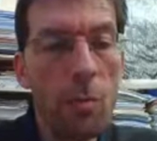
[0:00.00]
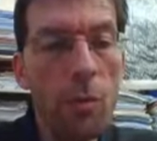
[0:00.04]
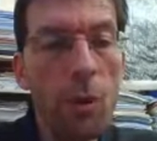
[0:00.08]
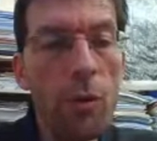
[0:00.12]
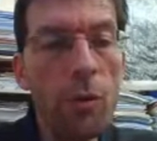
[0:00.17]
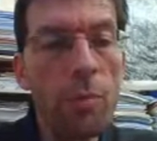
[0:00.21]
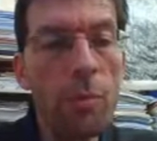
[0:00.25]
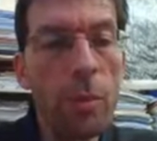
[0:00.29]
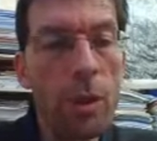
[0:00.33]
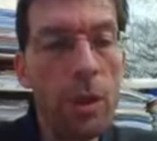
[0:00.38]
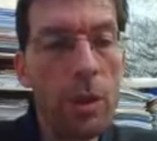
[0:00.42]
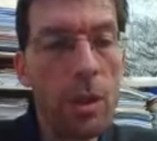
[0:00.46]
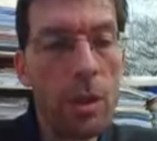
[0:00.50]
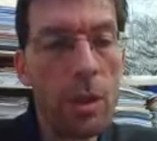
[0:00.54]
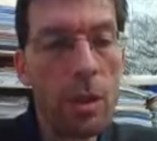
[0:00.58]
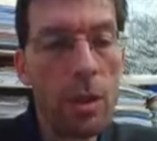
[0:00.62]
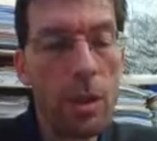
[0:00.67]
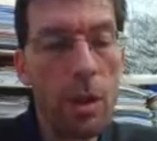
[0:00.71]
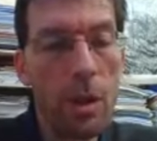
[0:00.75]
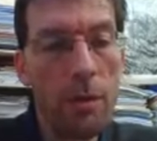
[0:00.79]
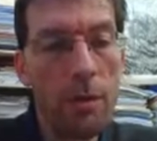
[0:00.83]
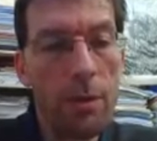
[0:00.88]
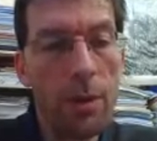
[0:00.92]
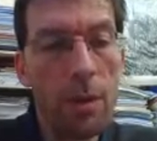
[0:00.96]

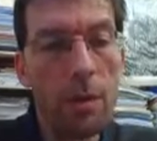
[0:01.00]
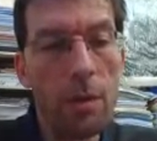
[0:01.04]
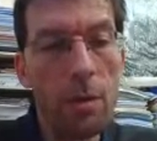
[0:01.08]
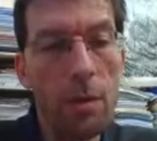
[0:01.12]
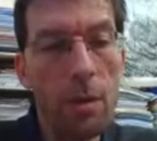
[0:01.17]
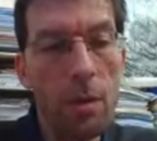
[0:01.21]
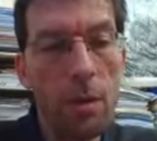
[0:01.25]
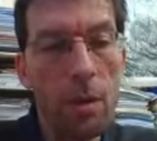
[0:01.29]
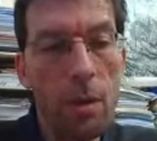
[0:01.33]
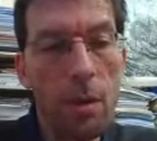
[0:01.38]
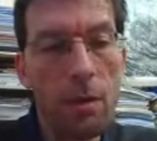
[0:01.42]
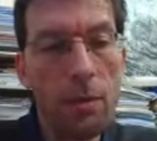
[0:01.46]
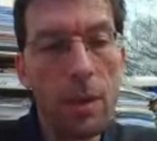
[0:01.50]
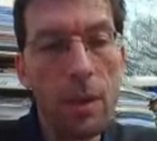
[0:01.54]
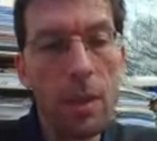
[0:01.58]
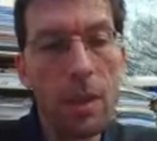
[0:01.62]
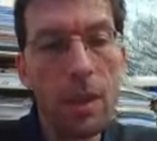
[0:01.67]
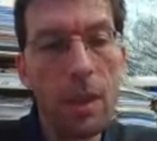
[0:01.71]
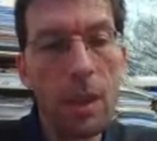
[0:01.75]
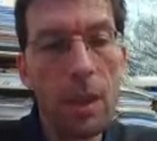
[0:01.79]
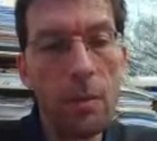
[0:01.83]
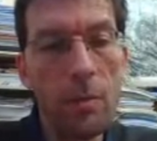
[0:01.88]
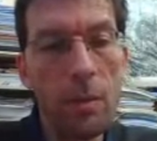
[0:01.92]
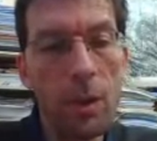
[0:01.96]
movements of the
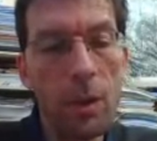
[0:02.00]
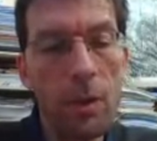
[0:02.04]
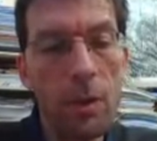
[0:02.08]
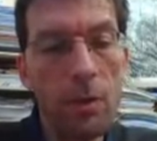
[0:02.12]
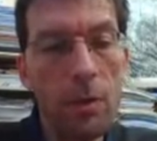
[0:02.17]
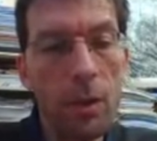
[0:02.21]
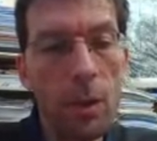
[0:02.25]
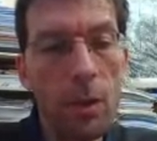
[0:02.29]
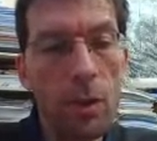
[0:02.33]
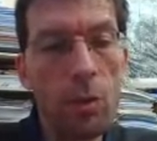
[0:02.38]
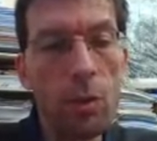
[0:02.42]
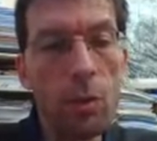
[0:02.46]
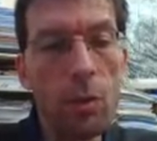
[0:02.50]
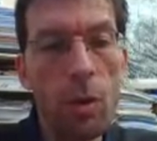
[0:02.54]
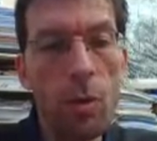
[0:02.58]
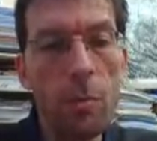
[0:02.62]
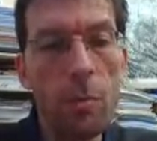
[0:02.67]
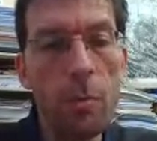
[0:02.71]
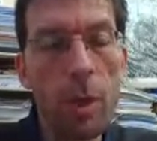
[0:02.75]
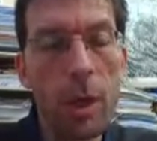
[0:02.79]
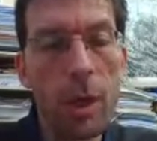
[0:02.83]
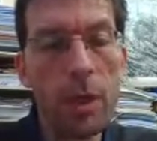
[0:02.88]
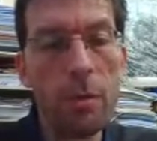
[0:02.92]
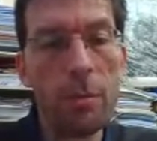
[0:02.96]
sediments of the two
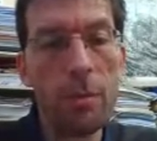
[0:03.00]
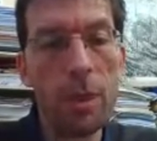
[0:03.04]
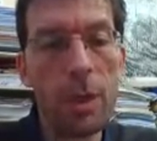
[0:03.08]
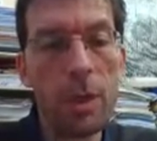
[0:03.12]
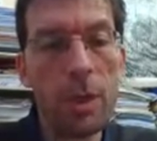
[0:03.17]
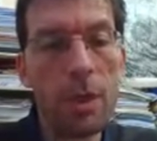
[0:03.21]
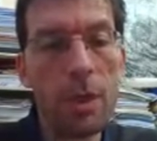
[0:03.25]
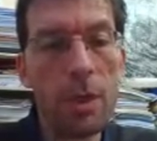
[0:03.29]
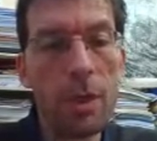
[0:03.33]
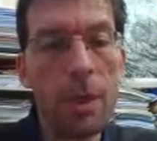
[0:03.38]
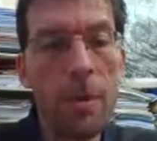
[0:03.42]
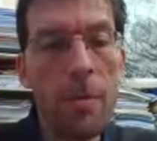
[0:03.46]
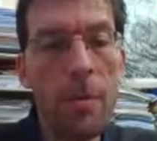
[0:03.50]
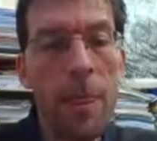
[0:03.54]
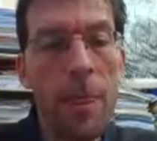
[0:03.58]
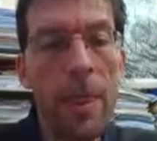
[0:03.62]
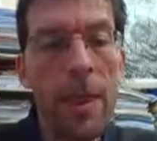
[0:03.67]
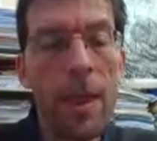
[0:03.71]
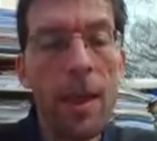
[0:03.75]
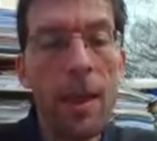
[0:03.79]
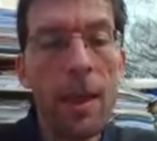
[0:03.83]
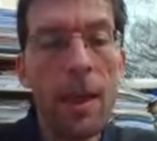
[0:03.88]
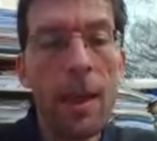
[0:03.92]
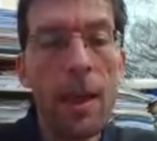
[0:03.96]
compartments.
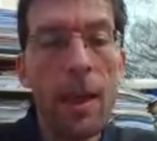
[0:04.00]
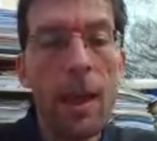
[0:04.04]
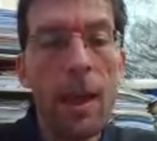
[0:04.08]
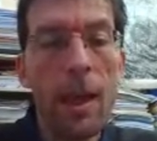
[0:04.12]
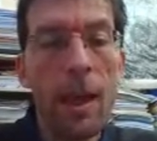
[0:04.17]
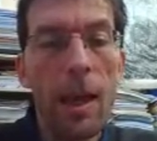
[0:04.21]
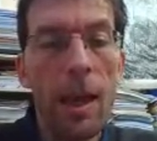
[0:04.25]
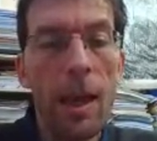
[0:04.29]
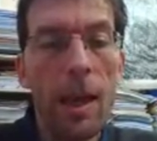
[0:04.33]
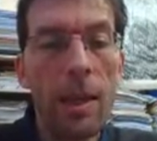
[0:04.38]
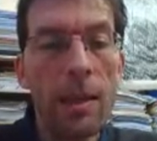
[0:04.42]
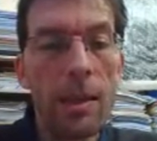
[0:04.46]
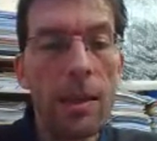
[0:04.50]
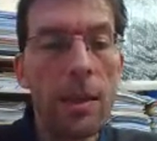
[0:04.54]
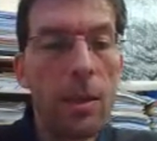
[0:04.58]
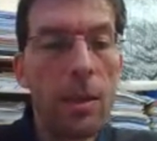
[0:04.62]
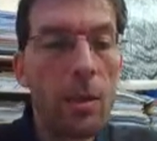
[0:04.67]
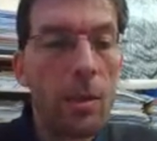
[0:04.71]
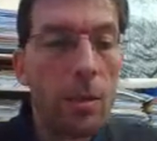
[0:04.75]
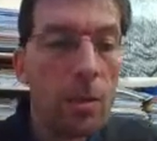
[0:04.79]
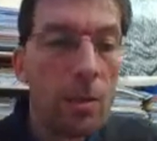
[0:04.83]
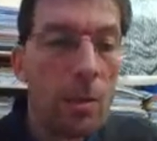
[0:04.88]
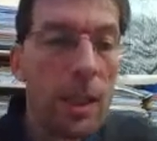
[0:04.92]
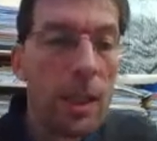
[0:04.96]
And
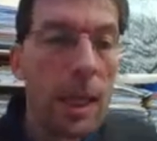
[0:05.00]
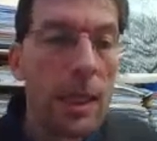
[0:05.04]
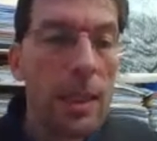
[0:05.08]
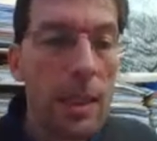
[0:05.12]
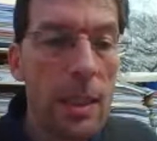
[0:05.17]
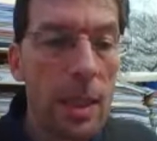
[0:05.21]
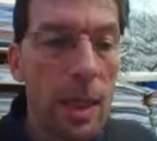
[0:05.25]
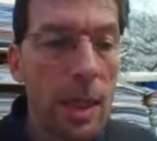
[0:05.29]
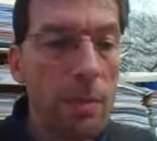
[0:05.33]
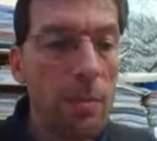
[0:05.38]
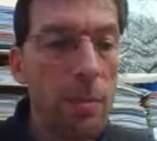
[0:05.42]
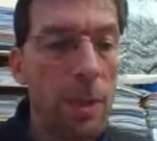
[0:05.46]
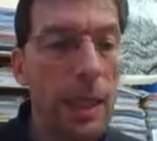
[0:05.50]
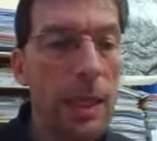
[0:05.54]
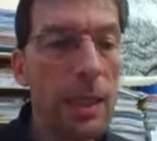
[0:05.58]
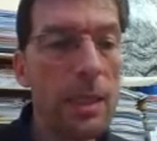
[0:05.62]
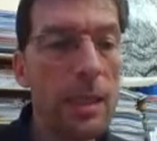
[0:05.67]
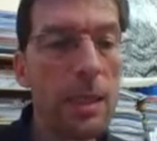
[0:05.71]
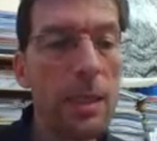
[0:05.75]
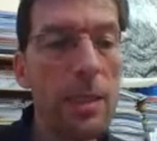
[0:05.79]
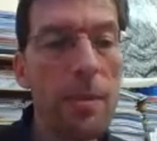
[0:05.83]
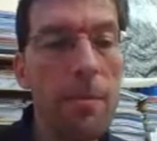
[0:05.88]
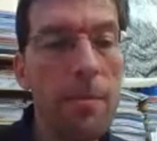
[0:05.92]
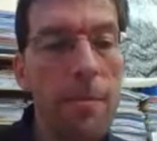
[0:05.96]
so, next slide,
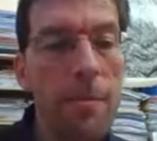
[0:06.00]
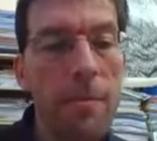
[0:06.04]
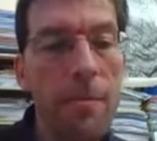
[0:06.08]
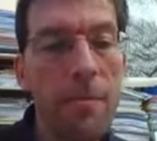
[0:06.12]
please.